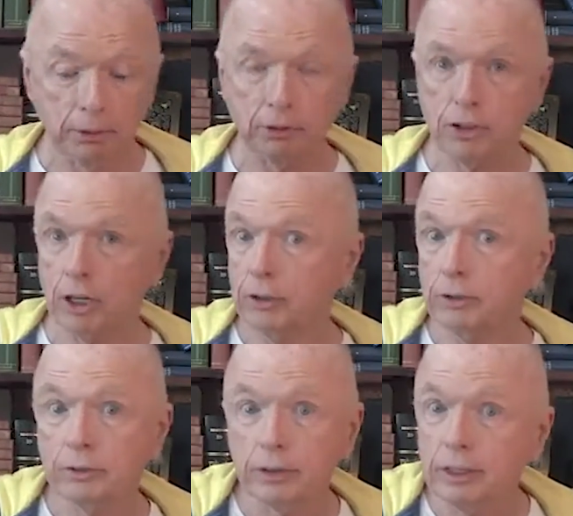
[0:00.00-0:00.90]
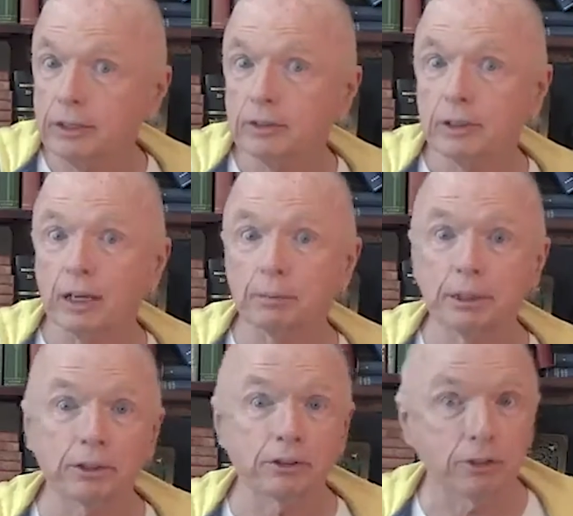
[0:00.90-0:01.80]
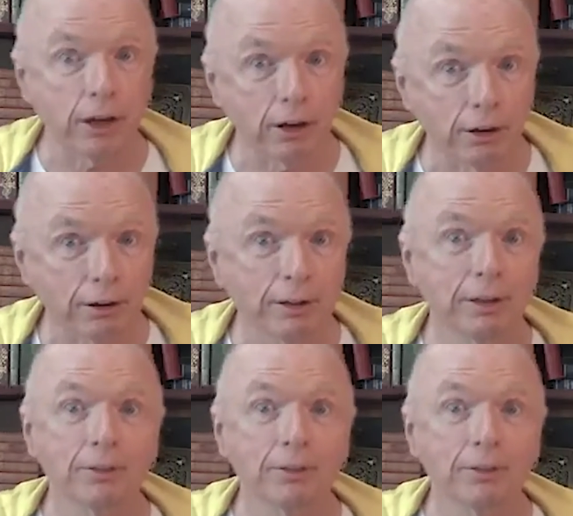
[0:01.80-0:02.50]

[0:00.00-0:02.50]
The chair you're sitting in is God being a chair.